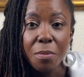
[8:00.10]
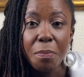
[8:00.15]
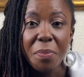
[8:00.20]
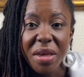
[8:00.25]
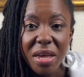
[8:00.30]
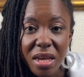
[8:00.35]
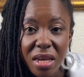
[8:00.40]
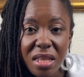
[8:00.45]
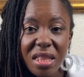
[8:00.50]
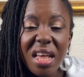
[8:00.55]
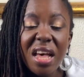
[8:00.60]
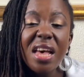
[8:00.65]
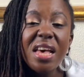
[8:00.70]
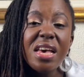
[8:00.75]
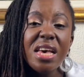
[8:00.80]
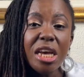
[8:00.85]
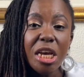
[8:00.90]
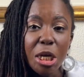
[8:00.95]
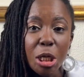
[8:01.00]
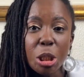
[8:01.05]
the pen
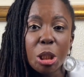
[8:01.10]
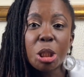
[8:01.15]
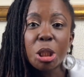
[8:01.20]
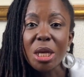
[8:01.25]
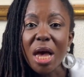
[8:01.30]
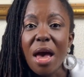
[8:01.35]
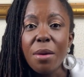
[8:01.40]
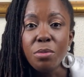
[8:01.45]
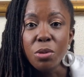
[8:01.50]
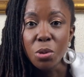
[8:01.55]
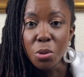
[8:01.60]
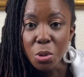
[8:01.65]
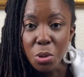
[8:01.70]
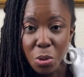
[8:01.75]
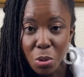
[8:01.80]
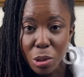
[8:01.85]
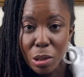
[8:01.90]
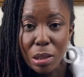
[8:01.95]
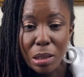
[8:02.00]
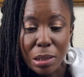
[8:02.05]
each time you
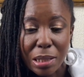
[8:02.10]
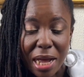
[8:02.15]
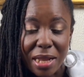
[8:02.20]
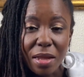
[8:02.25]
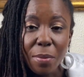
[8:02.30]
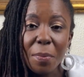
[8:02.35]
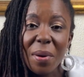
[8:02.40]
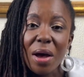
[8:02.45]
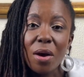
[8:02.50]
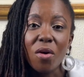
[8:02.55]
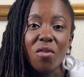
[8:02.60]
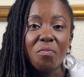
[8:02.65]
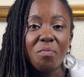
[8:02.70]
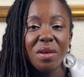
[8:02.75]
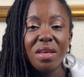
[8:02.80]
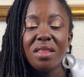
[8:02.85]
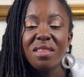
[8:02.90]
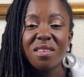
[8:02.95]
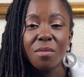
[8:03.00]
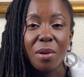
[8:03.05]
use it, and the pack of
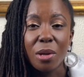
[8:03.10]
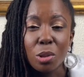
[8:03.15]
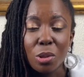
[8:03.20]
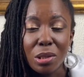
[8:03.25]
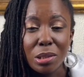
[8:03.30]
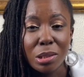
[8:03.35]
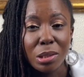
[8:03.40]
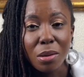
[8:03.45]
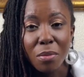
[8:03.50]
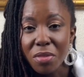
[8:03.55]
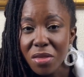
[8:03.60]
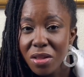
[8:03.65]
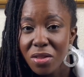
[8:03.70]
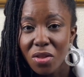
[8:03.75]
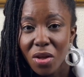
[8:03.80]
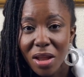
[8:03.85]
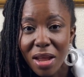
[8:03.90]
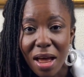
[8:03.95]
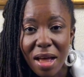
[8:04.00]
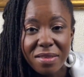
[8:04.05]
pins is about
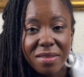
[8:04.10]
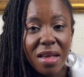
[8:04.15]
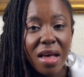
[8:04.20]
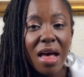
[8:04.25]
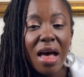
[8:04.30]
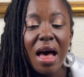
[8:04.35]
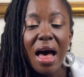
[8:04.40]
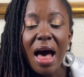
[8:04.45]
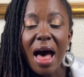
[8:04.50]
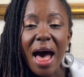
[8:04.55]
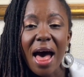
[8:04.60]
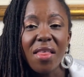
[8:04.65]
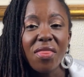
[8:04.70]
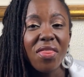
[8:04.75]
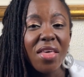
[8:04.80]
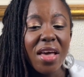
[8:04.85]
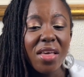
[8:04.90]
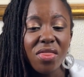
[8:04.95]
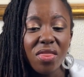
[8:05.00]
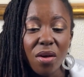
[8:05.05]
$20-something,
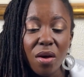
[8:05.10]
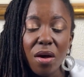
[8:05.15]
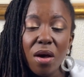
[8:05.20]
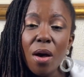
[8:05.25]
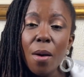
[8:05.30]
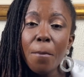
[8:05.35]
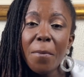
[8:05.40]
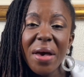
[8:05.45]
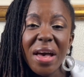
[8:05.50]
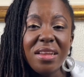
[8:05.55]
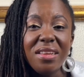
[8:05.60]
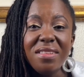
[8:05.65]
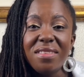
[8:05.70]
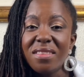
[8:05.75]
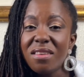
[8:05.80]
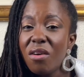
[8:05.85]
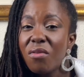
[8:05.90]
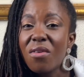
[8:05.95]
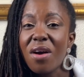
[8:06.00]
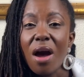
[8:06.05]
and then the pen
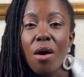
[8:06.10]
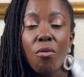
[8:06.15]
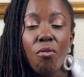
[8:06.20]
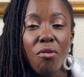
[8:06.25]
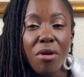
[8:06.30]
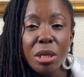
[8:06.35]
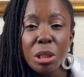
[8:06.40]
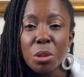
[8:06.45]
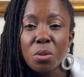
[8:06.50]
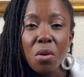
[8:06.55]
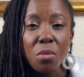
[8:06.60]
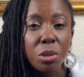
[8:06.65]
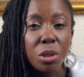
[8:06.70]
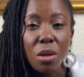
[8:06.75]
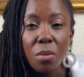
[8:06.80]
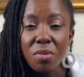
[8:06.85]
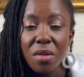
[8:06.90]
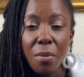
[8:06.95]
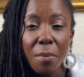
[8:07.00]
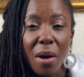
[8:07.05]
itself can range from
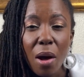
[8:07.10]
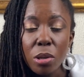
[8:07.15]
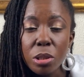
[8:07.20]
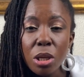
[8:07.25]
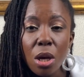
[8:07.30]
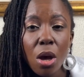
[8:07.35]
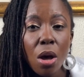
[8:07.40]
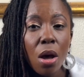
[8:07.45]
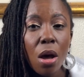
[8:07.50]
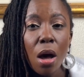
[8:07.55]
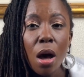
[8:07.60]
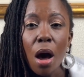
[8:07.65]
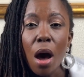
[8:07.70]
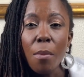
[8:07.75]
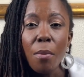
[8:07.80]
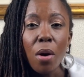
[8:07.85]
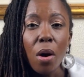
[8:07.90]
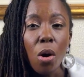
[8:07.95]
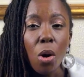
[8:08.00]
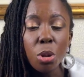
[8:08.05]
something about
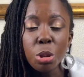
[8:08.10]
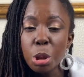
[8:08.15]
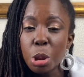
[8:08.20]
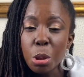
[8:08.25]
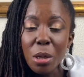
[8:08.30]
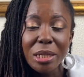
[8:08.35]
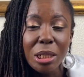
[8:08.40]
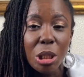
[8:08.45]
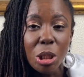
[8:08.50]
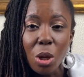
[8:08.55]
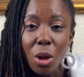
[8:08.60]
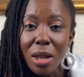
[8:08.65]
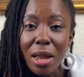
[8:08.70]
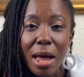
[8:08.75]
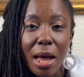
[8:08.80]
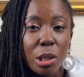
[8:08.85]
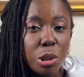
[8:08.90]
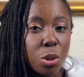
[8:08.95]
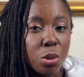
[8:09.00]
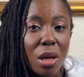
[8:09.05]
$100
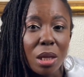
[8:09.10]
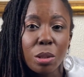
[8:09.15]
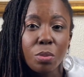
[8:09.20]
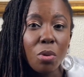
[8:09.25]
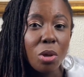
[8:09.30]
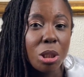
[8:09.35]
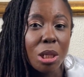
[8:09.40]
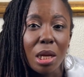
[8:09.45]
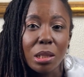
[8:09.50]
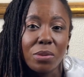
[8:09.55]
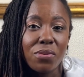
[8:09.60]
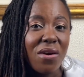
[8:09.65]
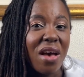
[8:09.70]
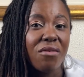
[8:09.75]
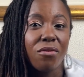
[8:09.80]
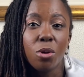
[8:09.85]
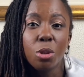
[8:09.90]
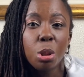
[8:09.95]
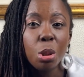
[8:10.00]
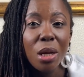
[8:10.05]
to as much as
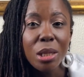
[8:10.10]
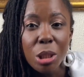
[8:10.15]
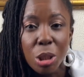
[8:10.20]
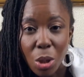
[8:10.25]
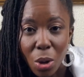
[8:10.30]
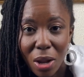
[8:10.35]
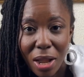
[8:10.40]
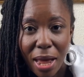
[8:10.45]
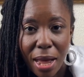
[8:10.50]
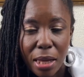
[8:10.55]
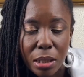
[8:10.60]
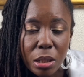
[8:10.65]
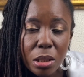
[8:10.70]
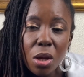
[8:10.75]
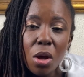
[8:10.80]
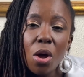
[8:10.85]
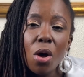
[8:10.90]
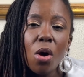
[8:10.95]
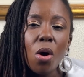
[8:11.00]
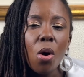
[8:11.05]

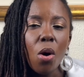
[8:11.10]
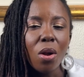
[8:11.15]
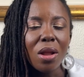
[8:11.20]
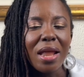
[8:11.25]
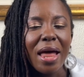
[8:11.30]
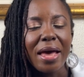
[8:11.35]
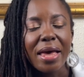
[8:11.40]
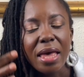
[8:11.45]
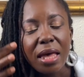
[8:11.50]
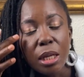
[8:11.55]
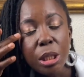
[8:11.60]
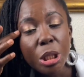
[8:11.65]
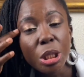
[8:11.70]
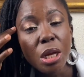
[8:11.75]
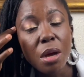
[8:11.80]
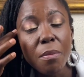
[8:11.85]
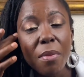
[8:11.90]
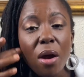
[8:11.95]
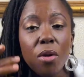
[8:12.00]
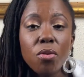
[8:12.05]
$500, unlike a
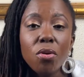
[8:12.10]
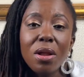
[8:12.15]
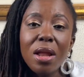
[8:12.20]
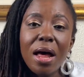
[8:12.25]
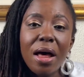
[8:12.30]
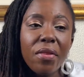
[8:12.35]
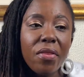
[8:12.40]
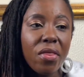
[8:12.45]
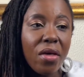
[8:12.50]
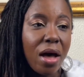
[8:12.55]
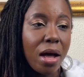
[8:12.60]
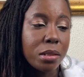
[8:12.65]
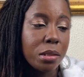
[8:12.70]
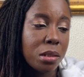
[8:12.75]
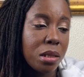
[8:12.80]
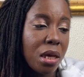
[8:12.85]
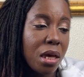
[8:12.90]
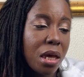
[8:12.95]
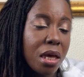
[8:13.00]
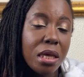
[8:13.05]
Dermaroller
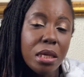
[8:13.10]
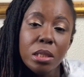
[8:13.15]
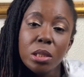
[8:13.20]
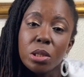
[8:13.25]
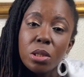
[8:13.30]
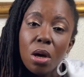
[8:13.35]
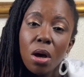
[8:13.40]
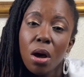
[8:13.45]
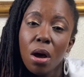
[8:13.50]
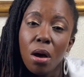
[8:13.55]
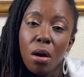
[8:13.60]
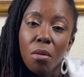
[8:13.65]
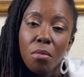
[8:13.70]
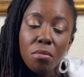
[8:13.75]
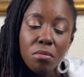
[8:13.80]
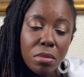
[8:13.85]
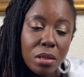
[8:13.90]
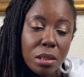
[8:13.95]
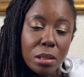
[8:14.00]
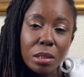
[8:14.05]
that is
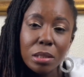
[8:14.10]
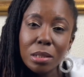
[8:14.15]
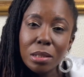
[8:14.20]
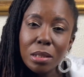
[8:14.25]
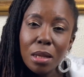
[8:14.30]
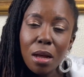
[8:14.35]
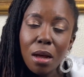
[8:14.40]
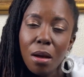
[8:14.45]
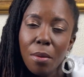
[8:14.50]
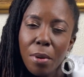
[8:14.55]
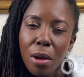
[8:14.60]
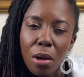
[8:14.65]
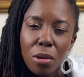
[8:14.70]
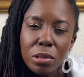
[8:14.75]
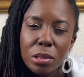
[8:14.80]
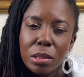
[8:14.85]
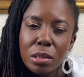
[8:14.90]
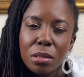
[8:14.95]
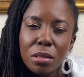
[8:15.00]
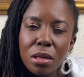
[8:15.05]

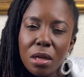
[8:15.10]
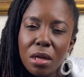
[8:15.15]
about